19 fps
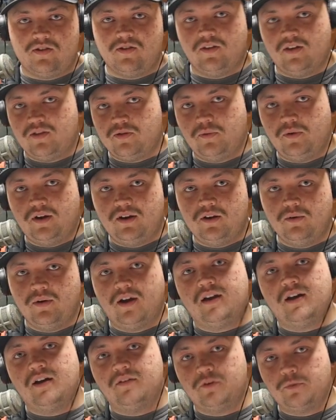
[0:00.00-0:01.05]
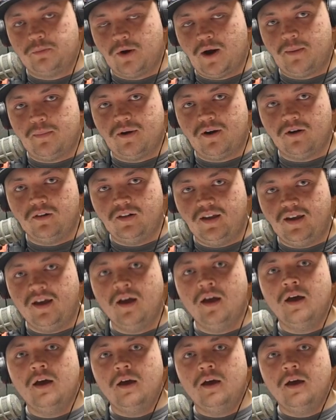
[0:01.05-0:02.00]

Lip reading: So that's what I do. I cover primarily